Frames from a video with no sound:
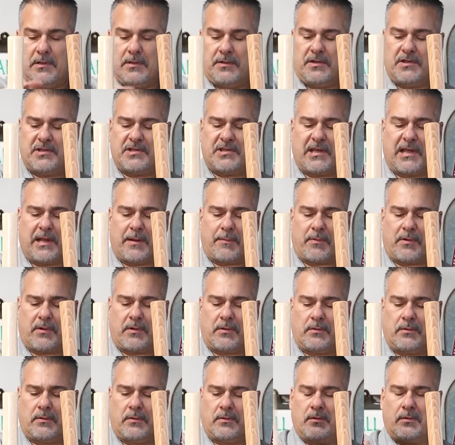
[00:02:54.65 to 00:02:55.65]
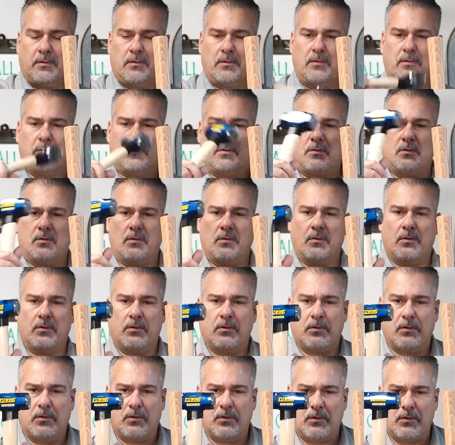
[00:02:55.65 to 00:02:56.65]
This hammer
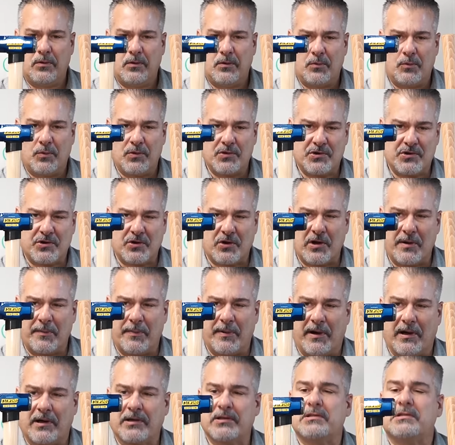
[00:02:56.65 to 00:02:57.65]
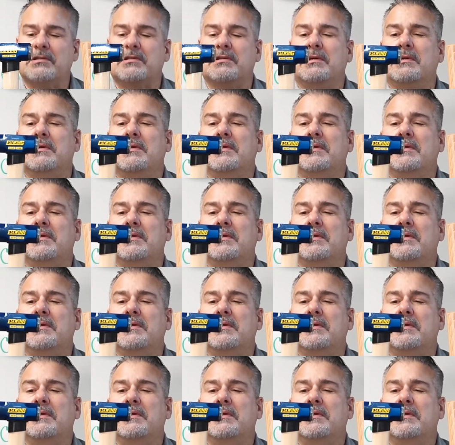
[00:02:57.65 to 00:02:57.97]
was $30.